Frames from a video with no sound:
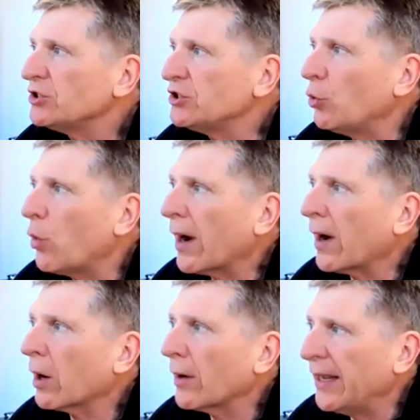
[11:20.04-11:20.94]
to
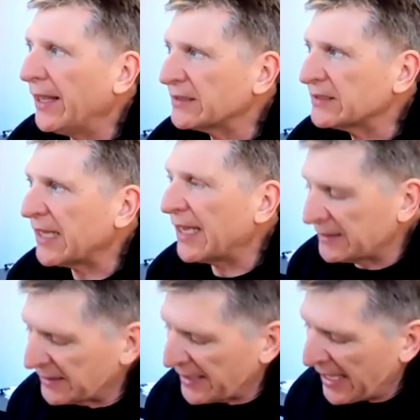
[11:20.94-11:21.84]
where it
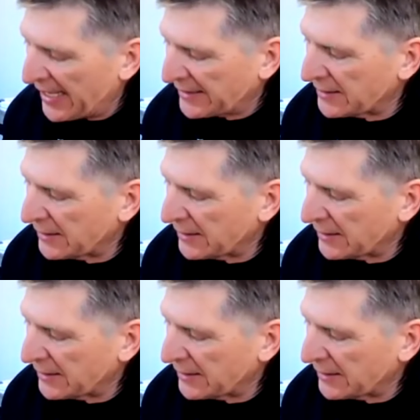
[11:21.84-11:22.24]
says that